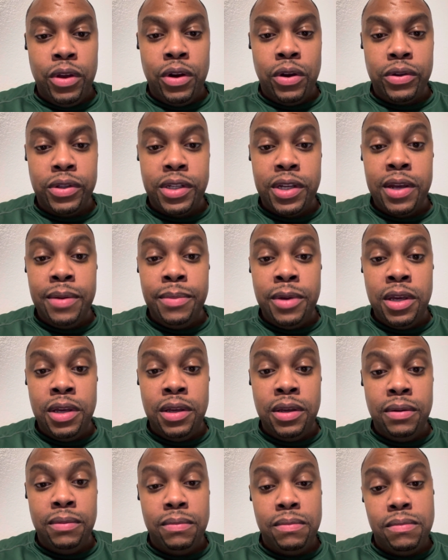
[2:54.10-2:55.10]

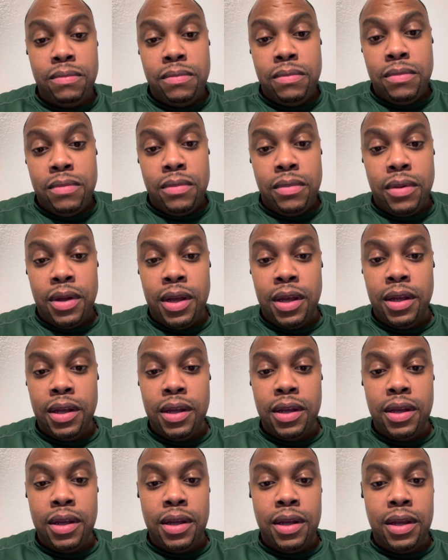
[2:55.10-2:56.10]
Timmy, like
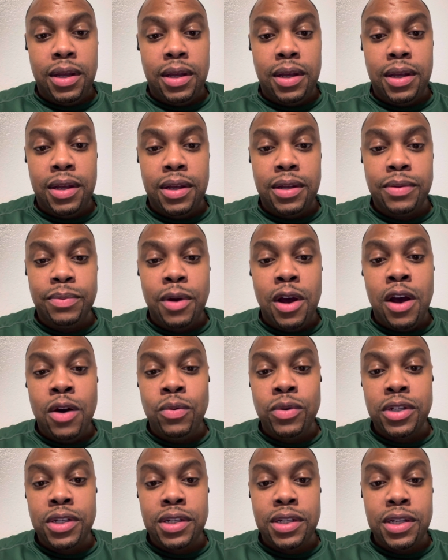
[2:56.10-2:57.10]
his mom
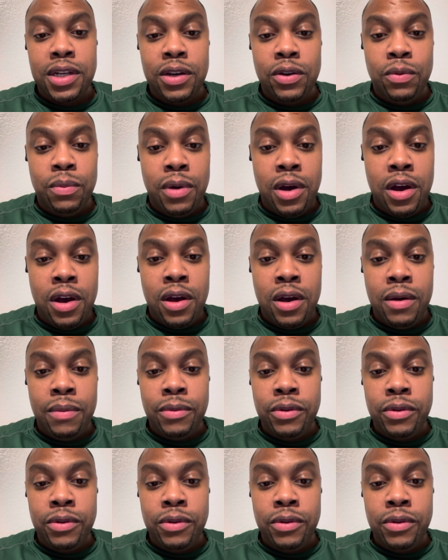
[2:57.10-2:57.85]
was a single mom.